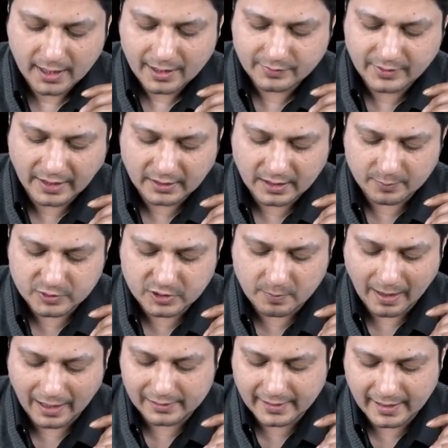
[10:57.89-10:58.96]
Then comes the
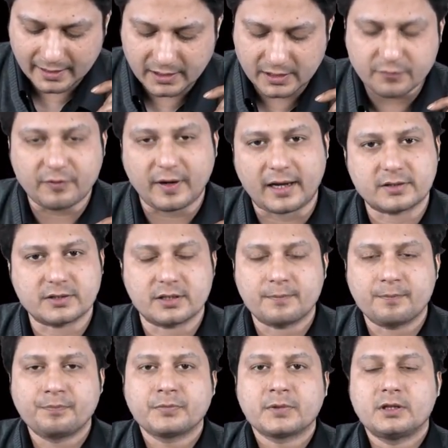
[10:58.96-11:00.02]
Malgaigne fracture.
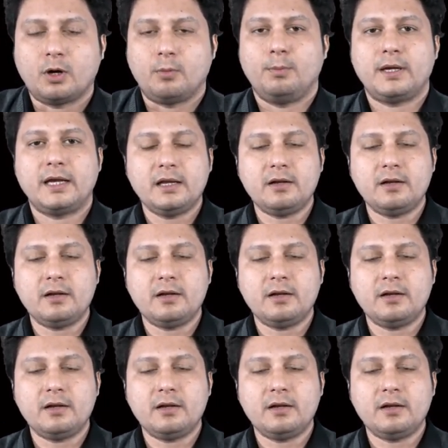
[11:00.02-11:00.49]
Now,